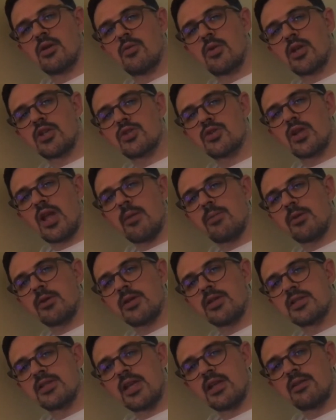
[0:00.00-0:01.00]
What should
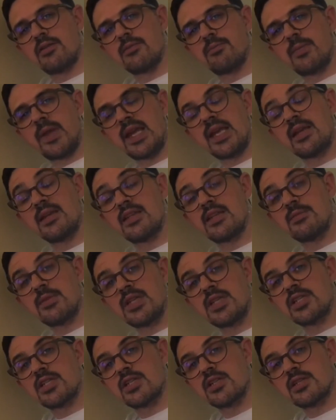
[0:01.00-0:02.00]
happen is that the pain
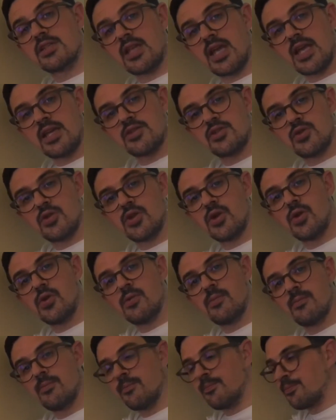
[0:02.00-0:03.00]
diminishes as you
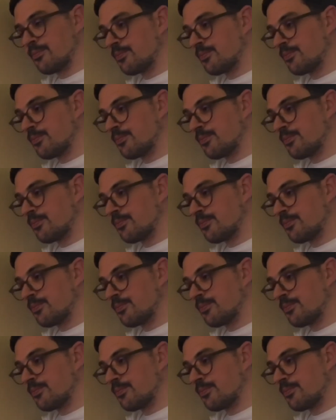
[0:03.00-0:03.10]
go.